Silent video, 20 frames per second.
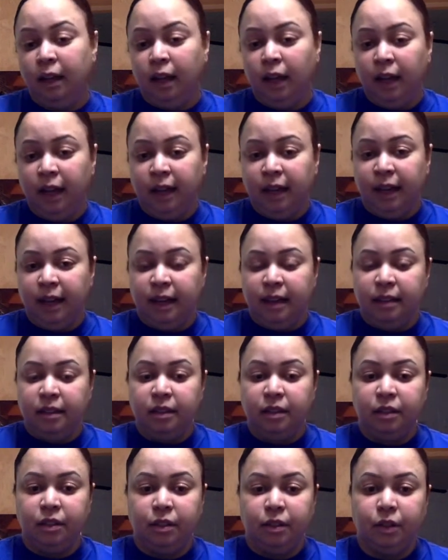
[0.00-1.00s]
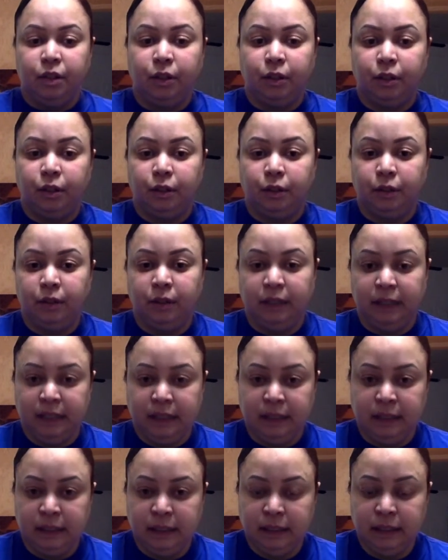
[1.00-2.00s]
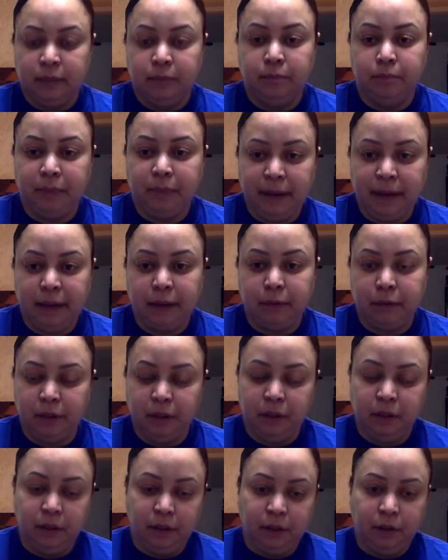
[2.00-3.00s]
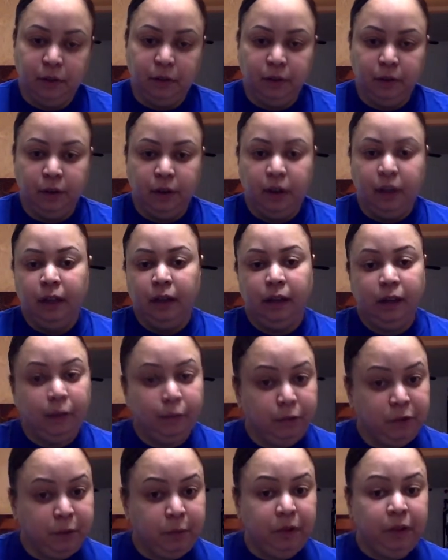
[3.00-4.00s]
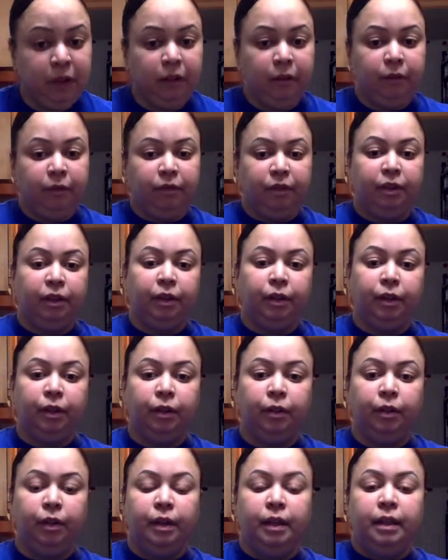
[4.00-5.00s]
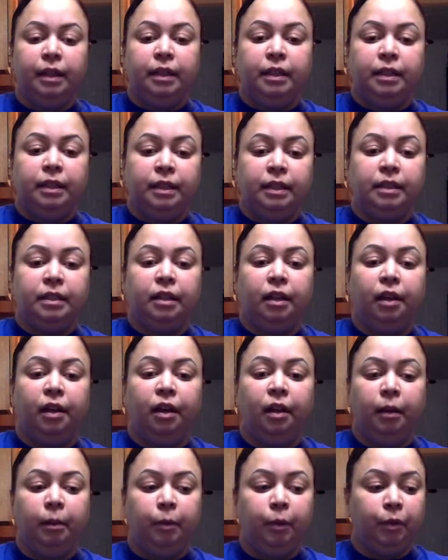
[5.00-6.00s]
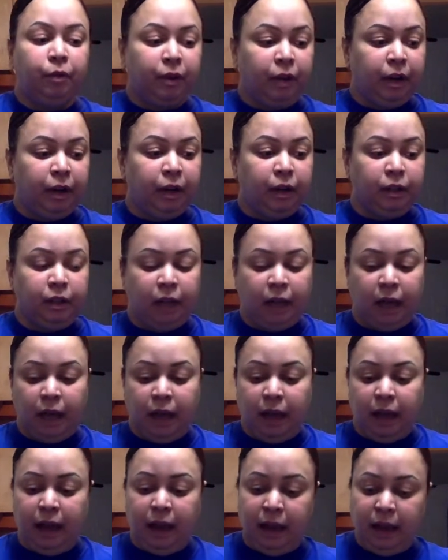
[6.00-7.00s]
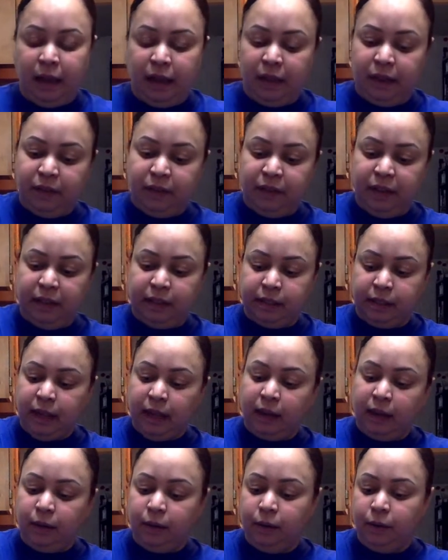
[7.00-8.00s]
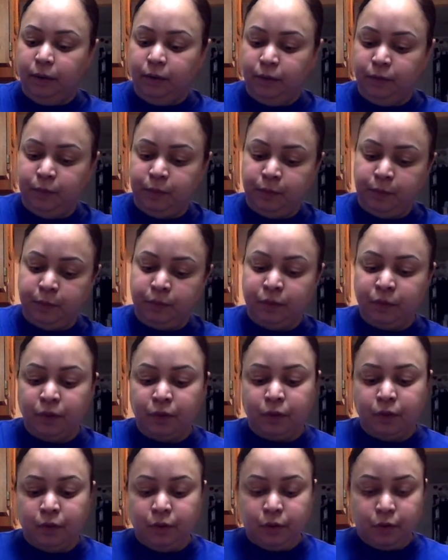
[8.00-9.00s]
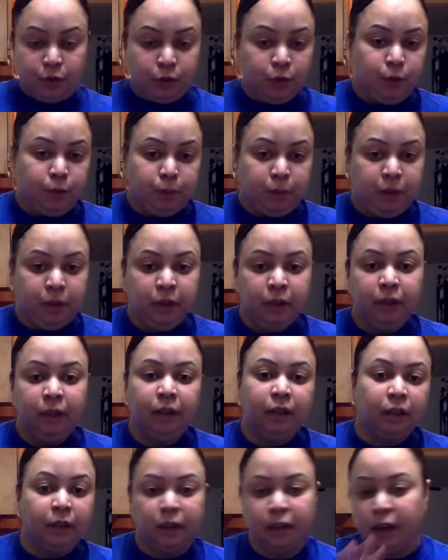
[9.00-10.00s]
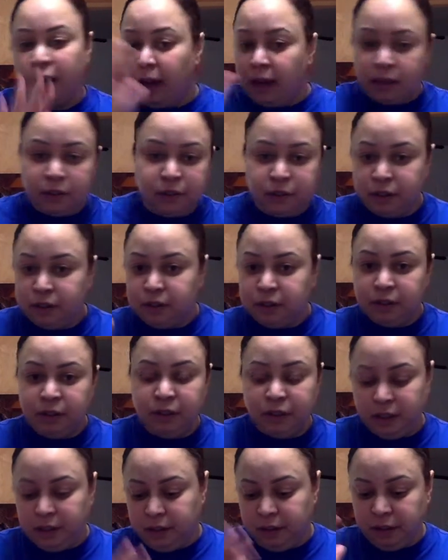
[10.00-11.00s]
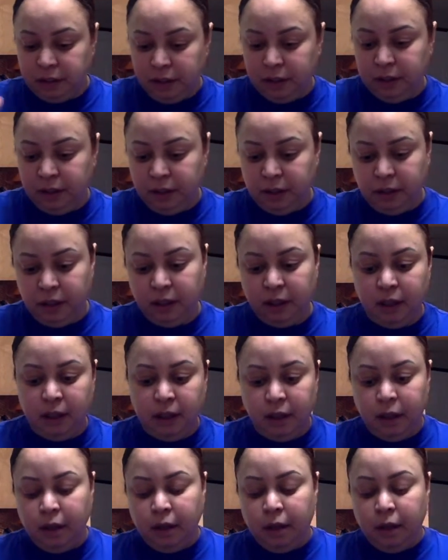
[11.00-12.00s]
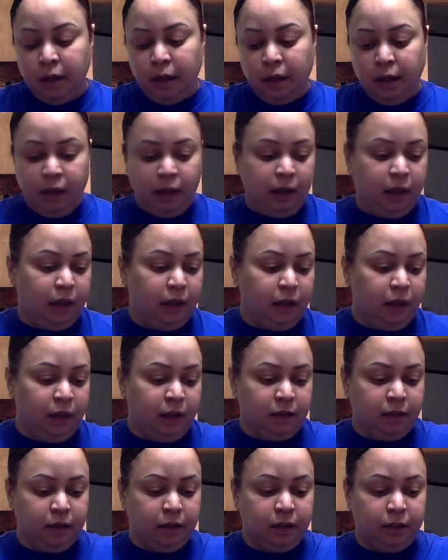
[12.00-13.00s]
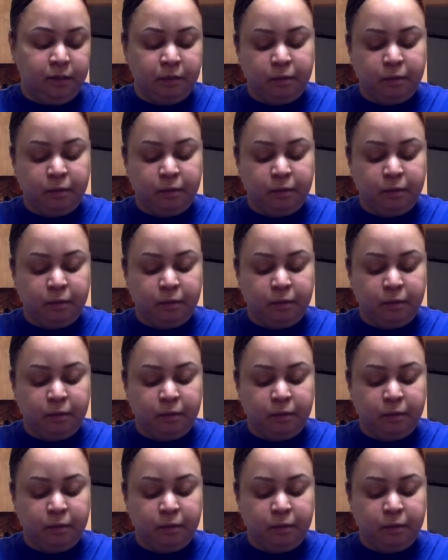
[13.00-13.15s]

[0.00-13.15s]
Hey guys, it's your girl Lena back with another Eat With Me video. This time around, I have a taco soup concoction kind of thing. And